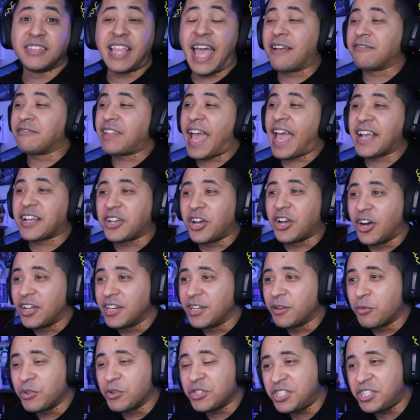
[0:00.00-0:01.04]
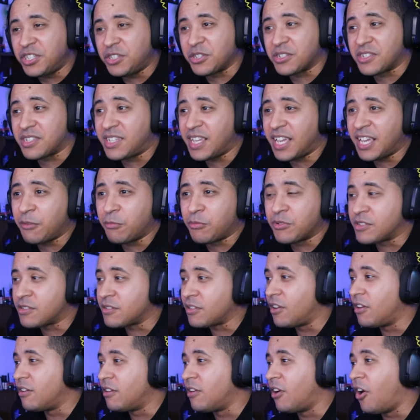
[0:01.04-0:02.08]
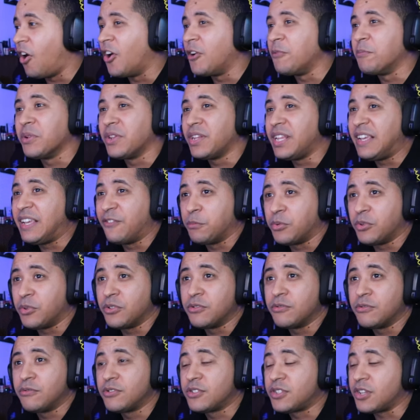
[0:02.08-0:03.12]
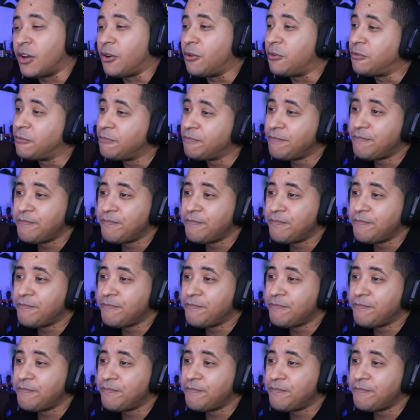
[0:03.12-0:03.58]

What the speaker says: That gun and what she just did was unbelievable. So,